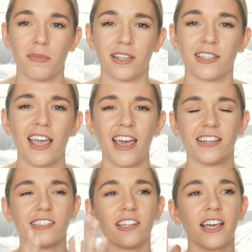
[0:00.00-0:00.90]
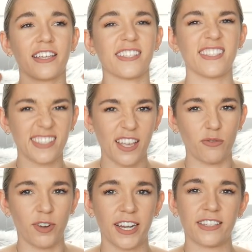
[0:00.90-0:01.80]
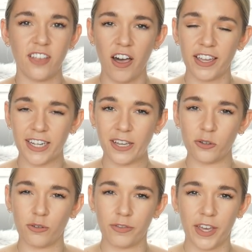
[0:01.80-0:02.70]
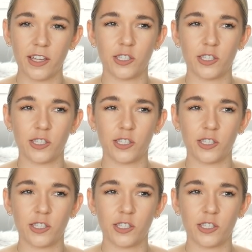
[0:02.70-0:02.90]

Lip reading: means it doesn't like sit really tightly on your figure,